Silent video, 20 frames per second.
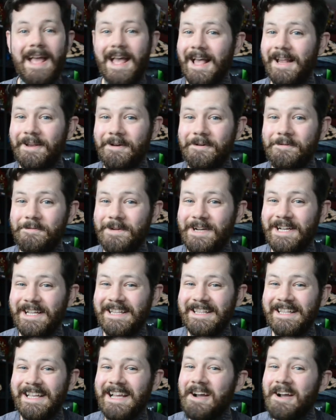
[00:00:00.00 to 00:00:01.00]
Hello
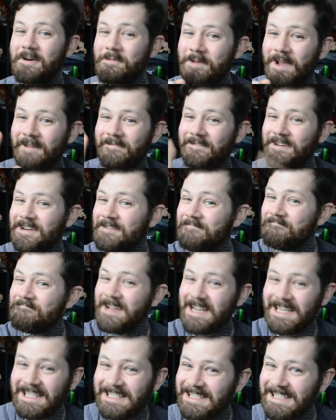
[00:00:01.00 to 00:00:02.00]
world, I hope you're having an
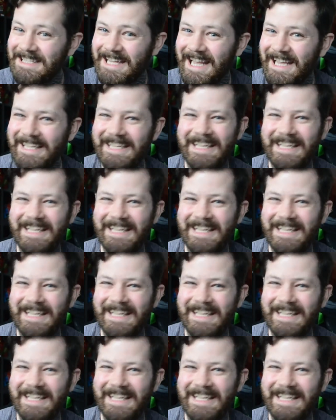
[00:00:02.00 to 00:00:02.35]
amazing day.